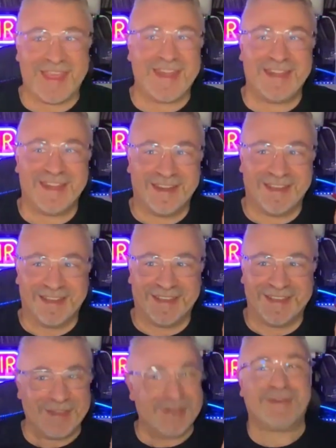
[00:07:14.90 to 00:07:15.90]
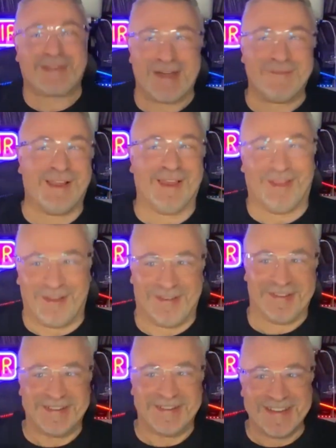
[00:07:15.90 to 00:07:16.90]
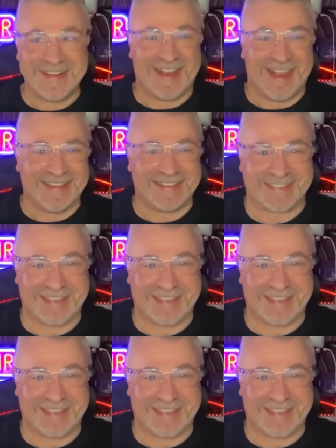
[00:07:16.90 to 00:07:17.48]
Then you come along and